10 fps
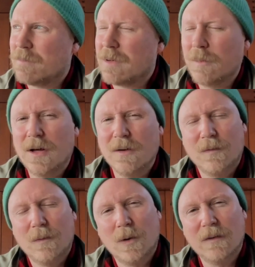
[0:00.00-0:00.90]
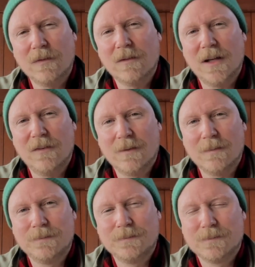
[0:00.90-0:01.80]
My work, for whatever
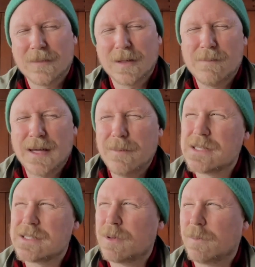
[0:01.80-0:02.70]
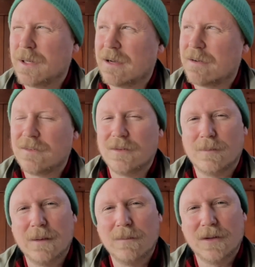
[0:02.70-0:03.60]
reason, maybe it's popularity or
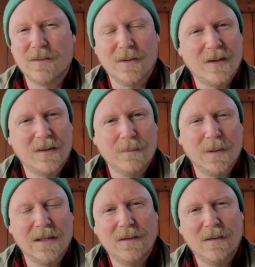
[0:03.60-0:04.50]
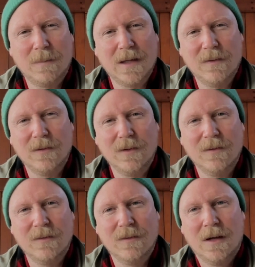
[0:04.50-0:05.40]
maybe it's accessibility or
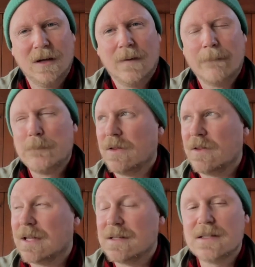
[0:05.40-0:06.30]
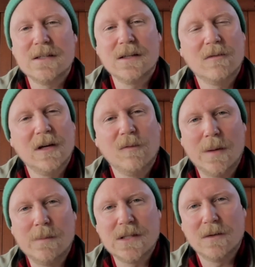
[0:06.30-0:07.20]
playfulness. And there's a degree of
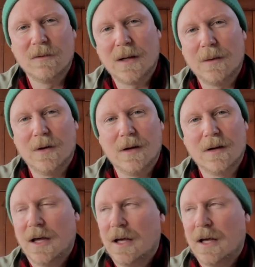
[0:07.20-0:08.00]
whimsy with my work.